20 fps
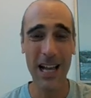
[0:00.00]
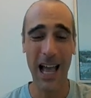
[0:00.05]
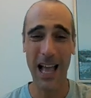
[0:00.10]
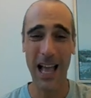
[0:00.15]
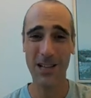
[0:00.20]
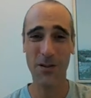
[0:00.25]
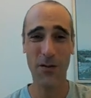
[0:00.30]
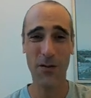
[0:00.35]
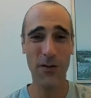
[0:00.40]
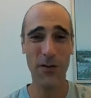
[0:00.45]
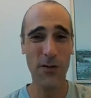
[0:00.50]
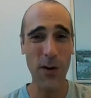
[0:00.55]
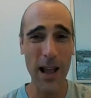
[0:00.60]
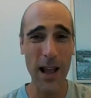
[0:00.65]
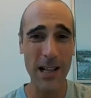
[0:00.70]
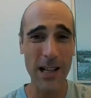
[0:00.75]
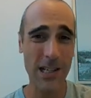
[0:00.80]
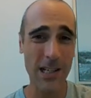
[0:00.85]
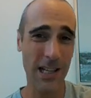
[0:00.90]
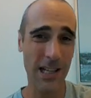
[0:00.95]
and the
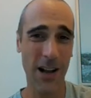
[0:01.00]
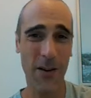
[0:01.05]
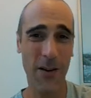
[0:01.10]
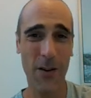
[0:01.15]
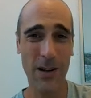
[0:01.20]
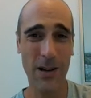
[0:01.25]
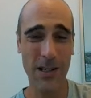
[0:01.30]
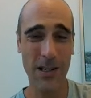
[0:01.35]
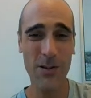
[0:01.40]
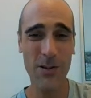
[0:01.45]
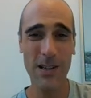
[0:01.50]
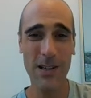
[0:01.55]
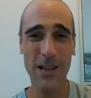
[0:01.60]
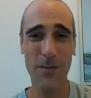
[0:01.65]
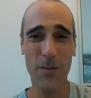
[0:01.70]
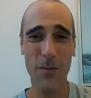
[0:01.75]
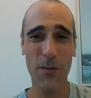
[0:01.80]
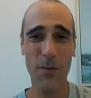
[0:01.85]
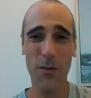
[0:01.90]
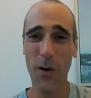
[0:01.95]
French that I was
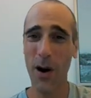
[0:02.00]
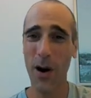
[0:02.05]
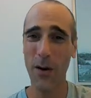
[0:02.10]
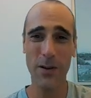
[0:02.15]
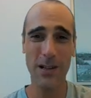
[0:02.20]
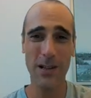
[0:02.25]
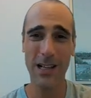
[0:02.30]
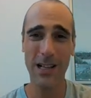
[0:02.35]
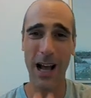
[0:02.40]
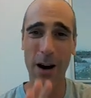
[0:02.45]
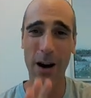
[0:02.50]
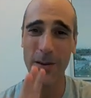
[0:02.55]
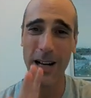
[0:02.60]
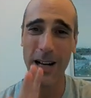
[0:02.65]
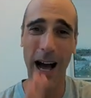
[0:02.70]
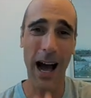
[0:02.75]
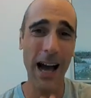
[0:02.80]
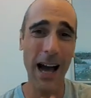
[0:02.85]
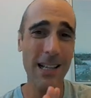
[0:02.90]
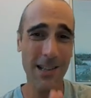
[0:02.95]
using before, I will, I
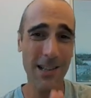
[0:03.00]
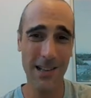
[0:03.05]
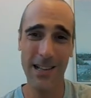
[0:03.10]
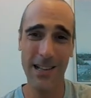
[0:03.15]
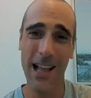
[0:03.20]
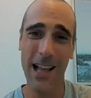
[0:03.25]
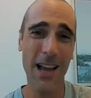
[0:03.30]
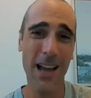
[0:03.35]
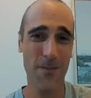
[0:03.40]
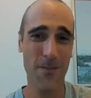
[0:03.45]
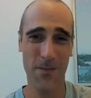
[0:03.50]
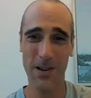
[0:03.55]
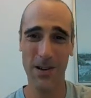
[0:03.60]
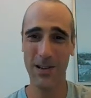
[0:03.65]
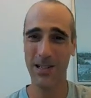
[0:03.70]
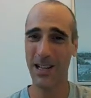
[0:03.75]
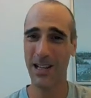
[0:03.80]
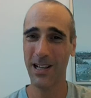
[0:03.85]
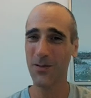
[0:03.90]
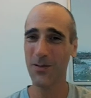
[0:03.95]
will hide the name
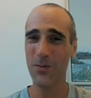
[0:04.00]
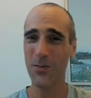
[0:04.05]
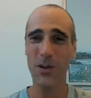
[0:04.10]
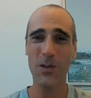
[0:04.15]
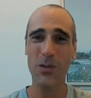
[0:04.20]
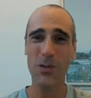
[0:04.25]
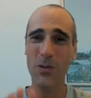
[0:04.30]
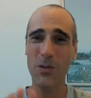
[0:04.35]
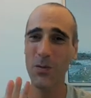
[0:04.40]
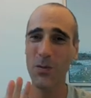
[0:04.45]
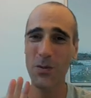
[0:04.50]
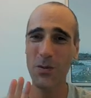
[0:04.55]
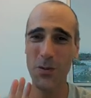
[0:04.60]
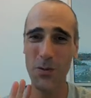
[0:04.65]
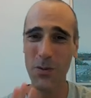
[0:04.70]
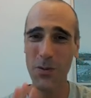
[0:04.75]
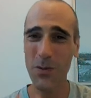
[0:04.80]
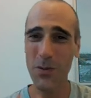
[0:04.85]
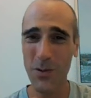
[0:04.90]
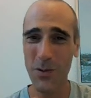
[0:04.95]
because I don't want to,
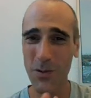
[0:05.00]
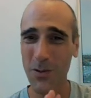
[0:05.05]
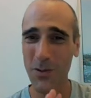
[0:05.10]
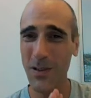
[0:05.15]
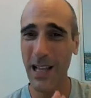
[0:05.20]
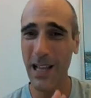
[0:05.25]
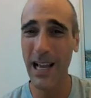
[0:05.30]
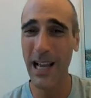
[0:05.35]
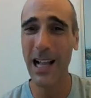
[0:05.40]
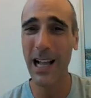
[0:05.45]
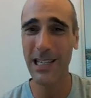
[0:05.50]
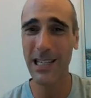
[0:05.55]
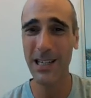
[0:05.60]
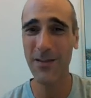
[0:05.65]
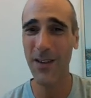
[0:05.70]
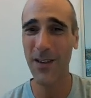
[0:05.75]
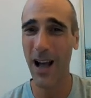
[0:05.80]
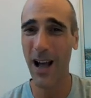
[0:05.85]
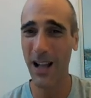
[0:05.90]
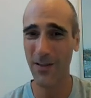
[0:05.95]
to, to do
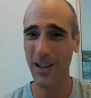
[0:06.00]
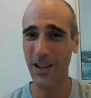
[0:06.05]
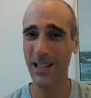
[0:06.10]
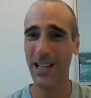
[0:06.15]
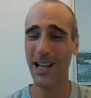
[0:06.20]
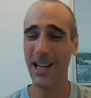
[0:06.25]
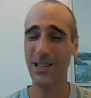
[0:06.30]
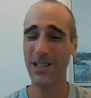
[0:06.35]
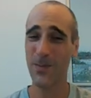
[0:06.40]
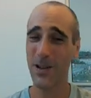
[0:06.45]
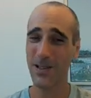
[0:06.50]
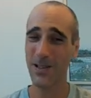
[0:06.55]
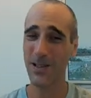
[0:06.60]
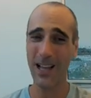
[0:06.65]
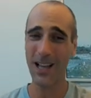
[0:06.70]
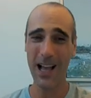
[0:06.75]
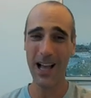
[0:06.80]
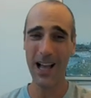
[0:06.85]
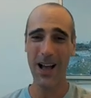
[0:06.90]
negative advertisement.